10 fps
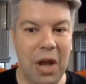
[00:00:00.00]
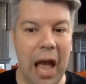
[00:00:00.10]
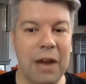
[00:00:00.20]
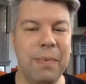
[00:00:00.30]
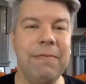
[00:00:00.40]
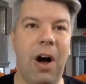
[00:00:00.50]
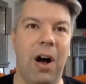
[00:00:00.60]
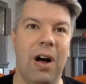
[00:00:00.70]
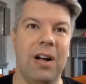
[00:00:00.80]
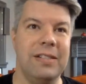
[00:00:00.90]
And we've
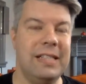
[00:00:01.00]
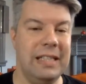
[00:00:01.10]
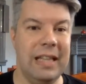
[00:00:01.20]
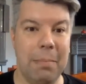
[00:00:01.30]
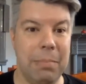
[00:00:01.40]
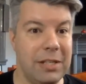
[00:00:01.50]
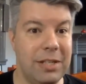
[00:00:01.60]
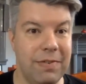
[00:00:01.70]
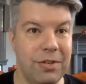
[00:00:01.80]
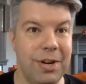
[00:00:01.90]
all seen that
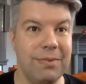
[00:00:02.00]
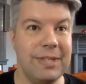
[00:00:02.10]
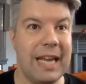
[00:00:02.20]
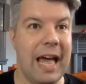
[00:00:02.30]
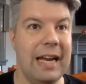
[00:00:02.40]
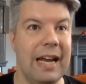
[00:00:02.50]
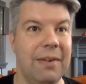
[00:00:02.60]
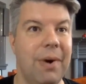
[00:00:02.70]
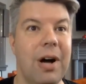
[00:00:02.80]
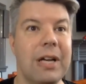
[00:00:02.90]
Bustopher Jones cat
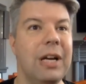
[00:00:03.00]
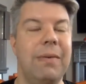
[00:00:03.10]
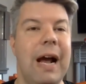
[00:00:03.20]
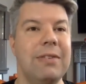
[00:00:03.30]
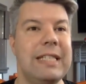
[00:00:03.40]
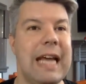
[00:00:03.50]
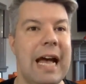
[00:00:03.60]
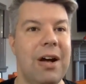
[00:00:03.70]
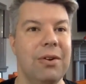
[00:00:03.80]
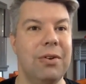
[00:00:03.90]
walking around
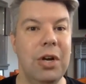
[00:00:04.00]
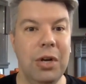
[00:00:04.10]
town.